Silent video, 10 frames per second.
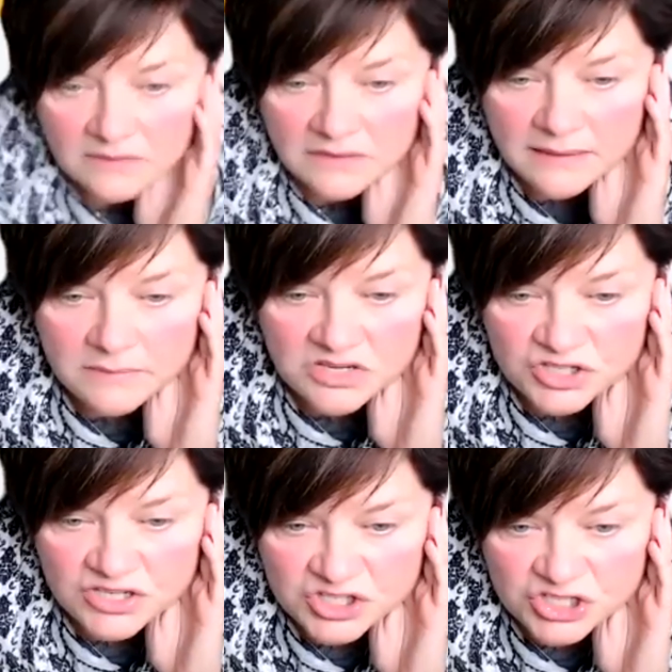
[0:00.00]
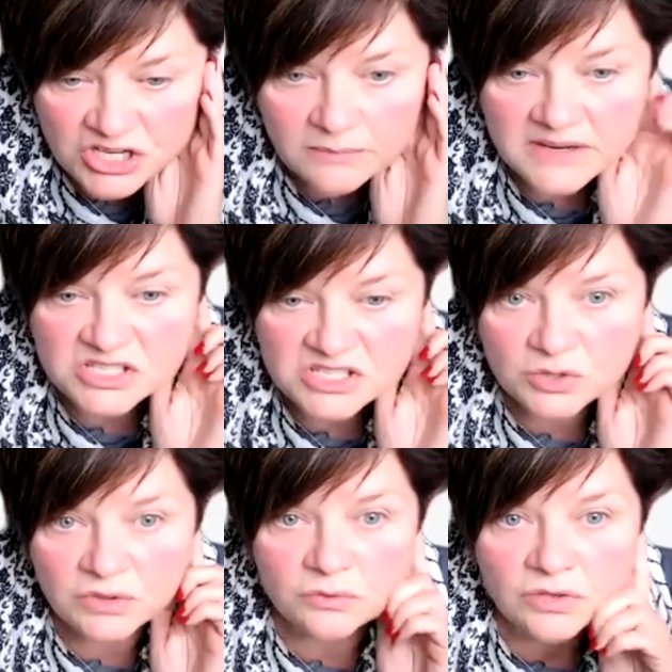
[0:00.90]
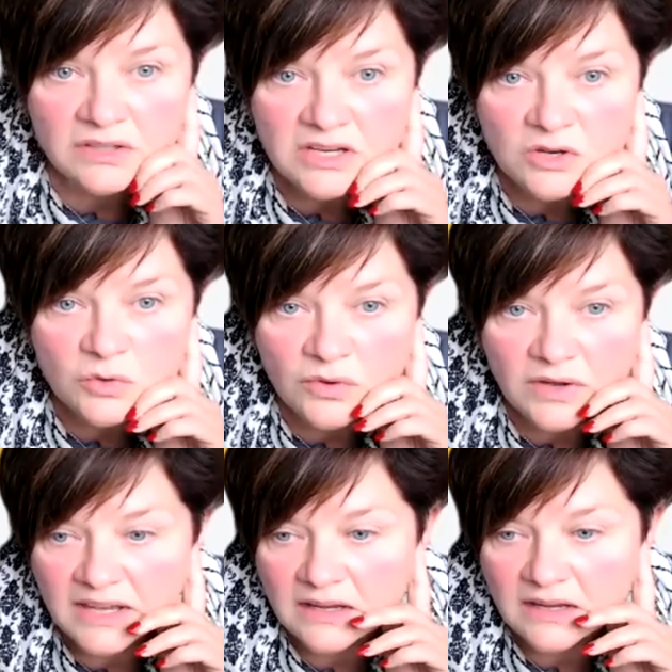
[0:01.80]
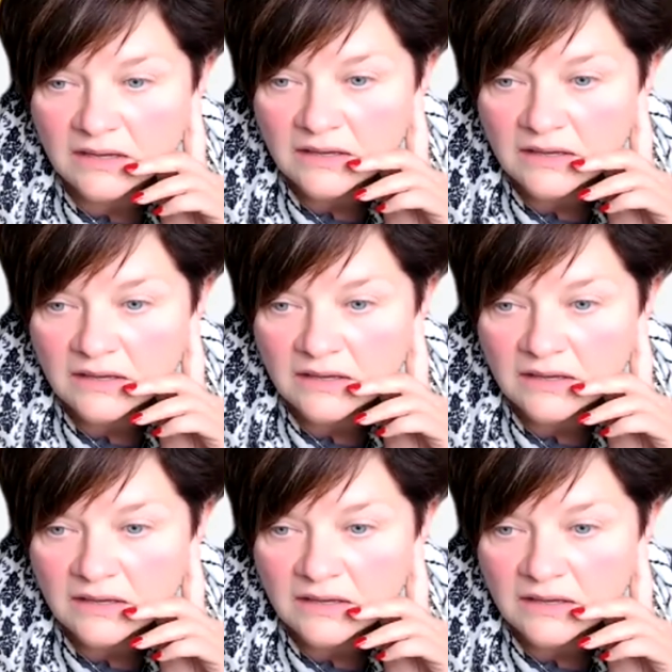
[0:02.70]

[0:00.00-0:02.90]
Let me just share my screen really quick